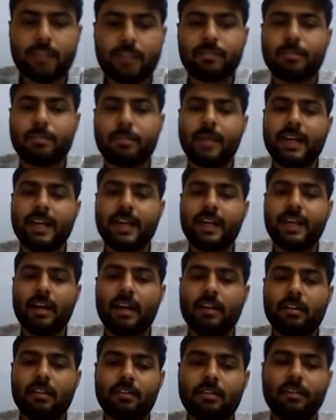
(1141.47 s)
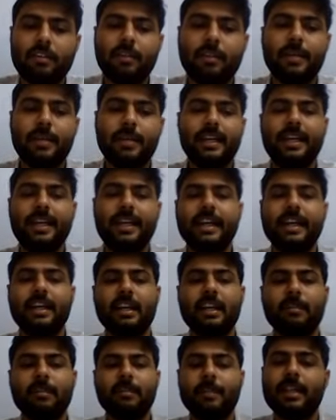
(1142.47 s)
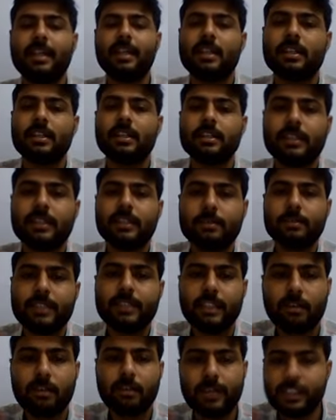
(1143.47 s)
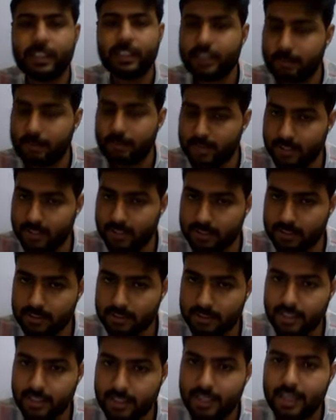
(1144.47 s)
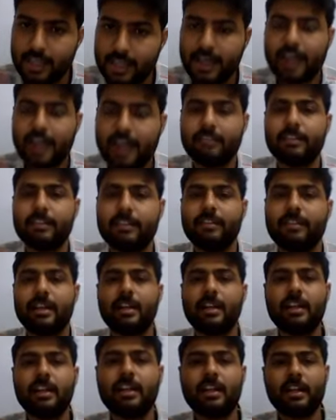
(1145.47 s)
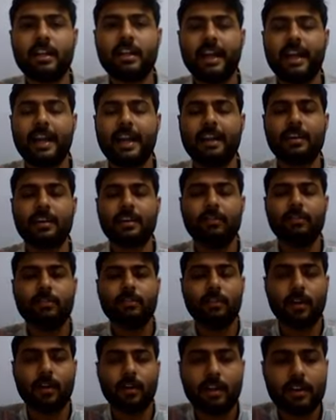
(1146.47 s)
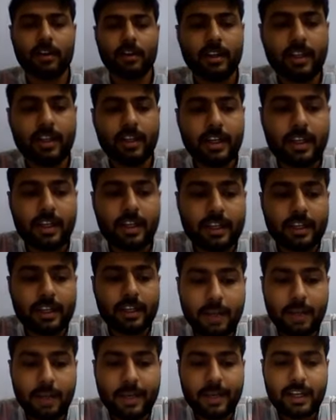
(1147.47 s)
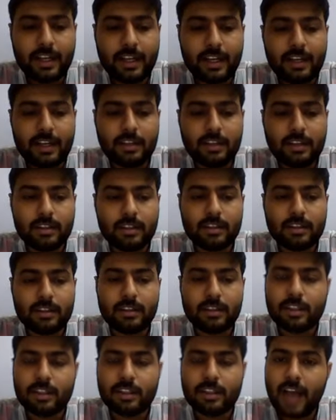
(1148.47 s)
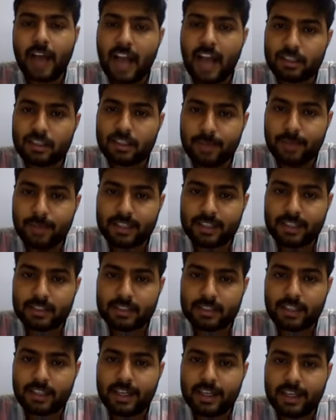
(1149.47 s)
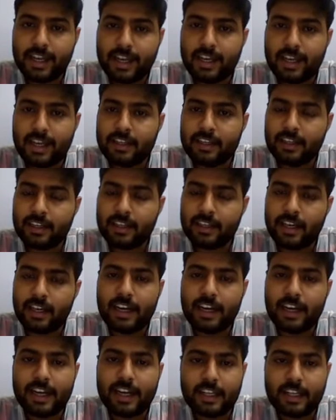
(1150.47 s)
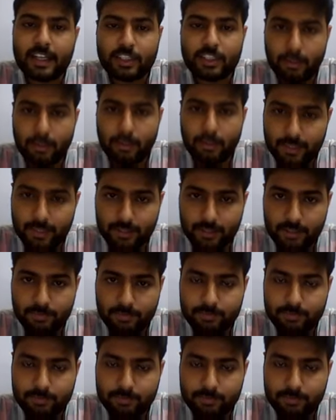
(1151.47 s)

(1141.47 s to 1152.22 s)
of matter will be taken up in subsequent chapters, and we will learn in for chemical aspects in later chapter.